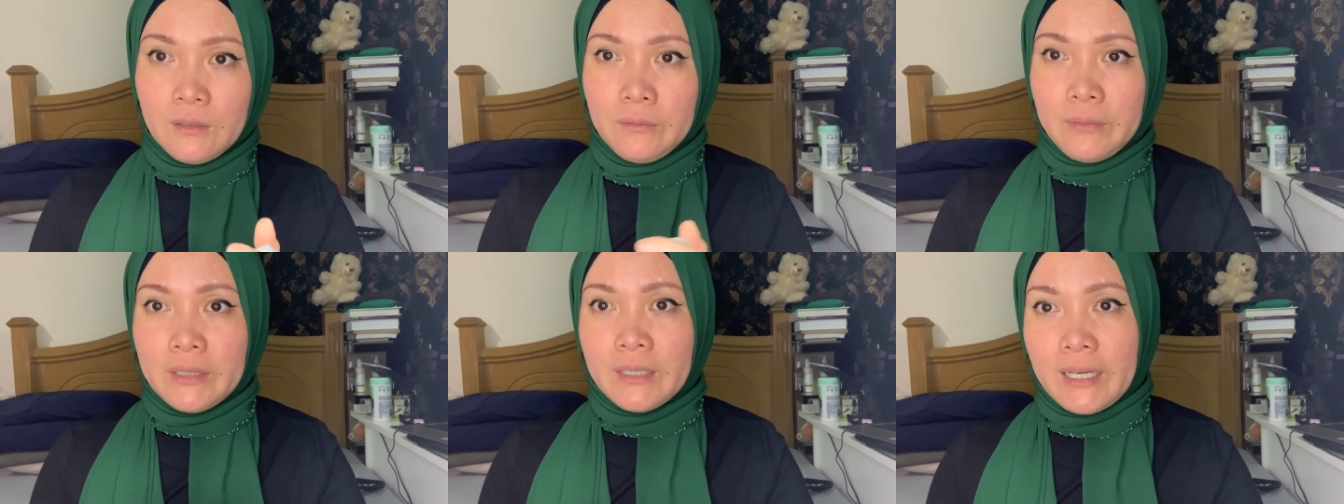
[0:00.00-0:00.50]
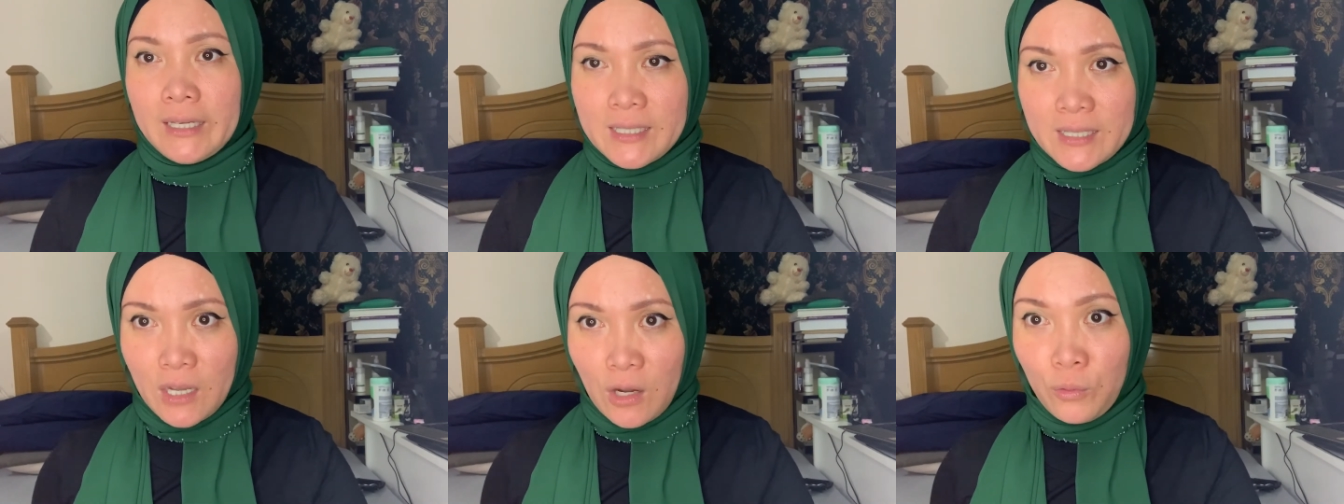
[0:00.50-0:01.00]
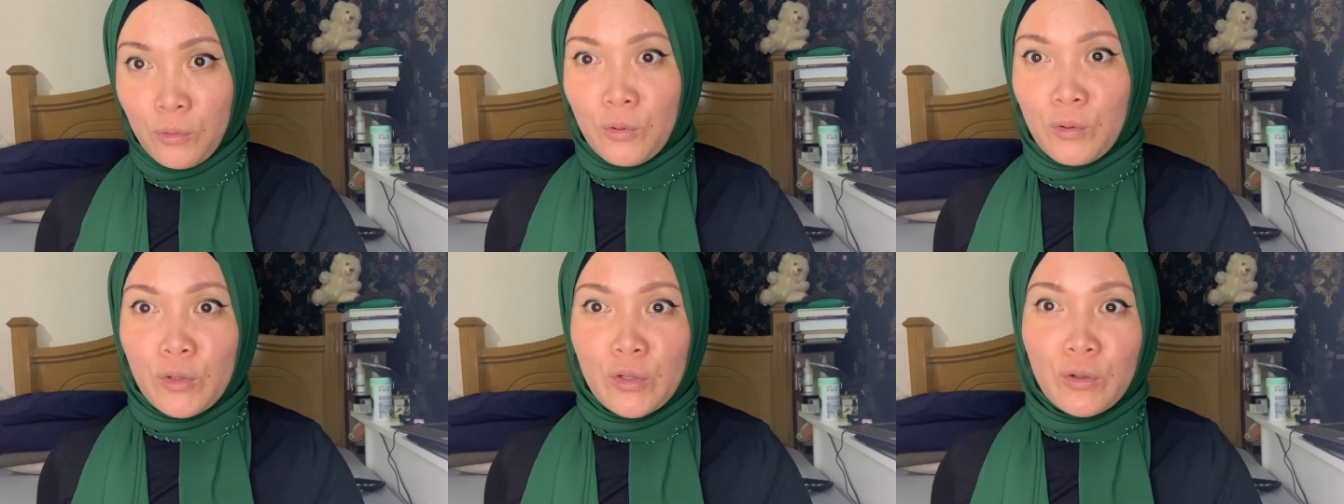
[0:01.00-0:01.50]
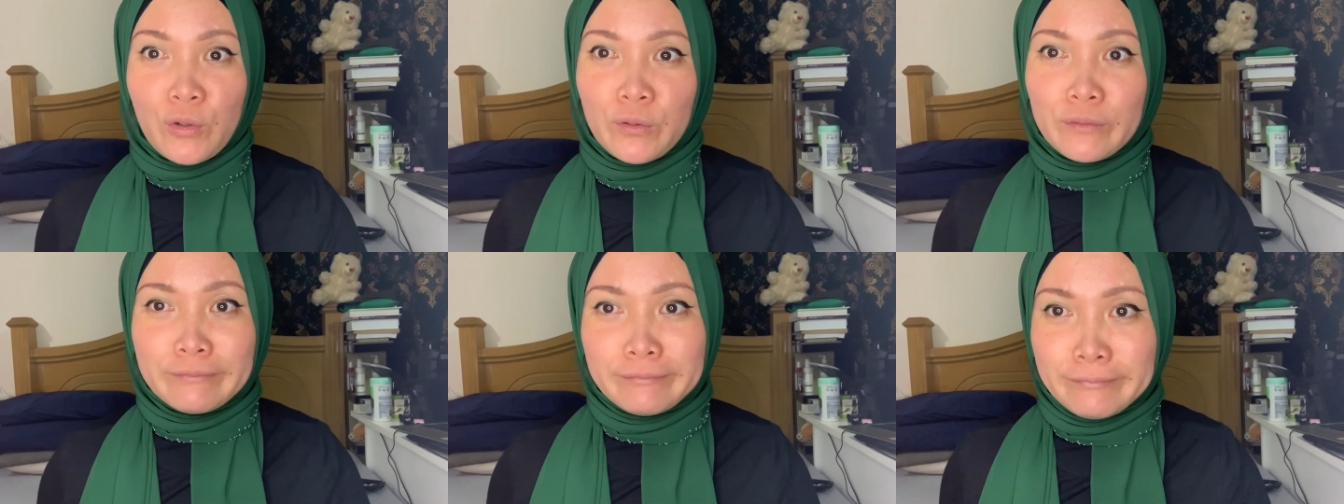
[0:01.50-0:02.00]
wait guys, nahulog
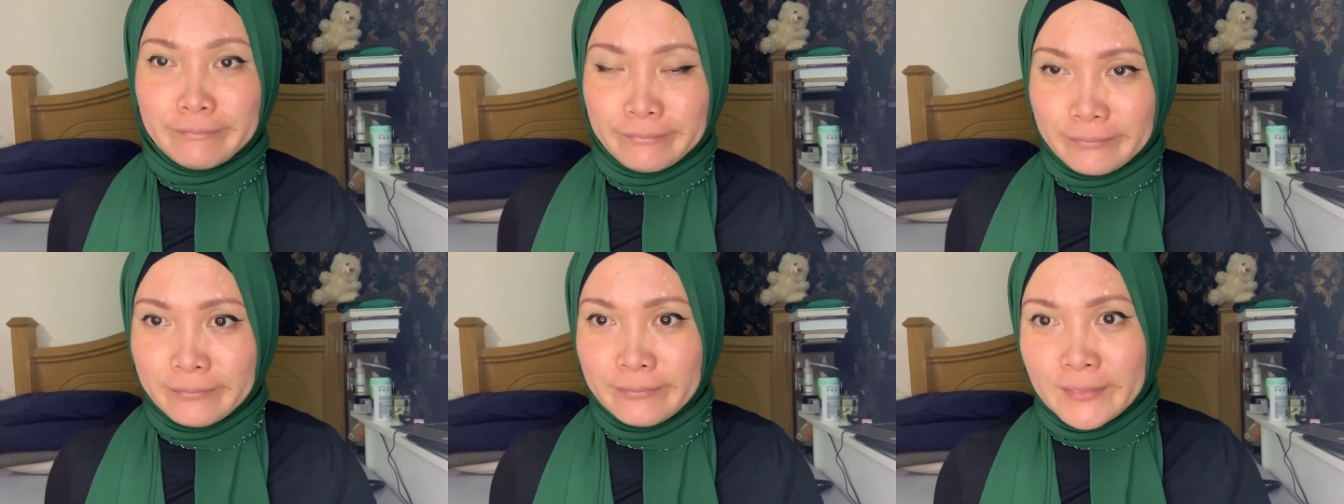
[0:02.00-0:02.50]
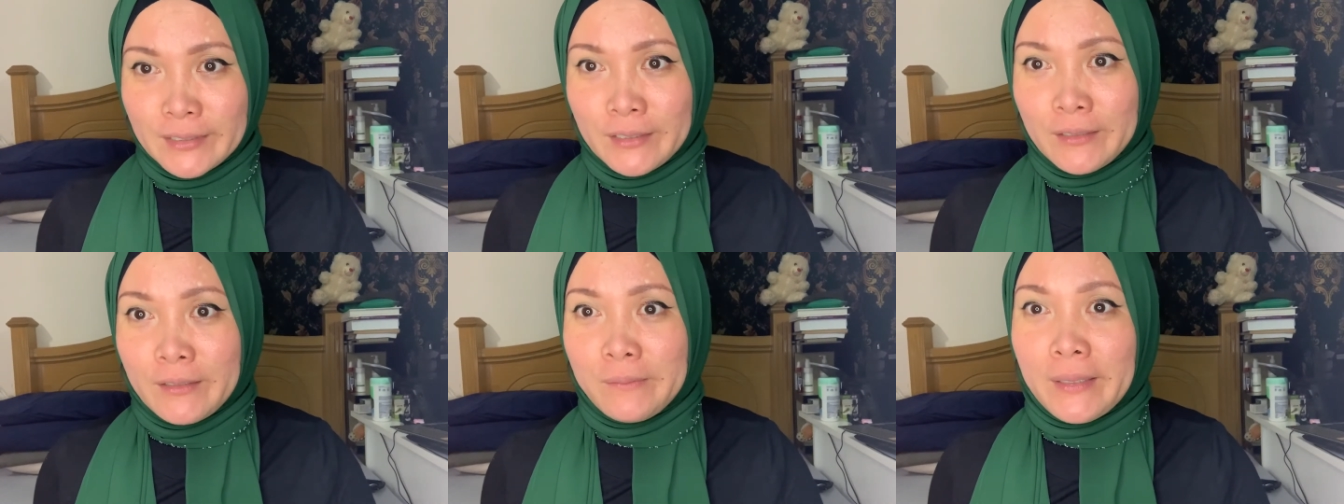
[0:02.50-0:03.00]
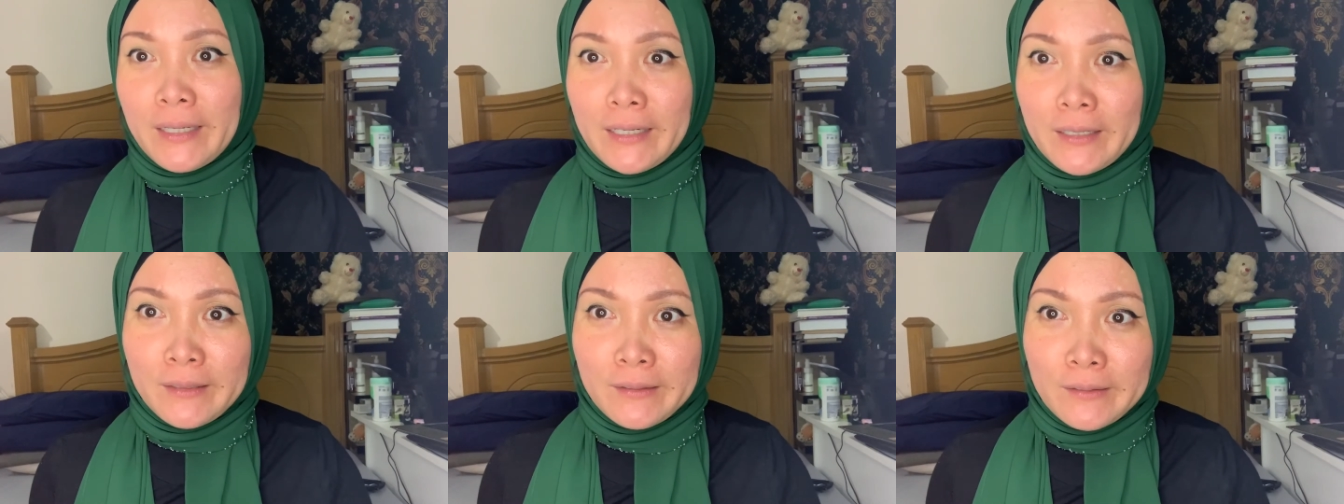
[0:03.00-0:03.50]
yung parang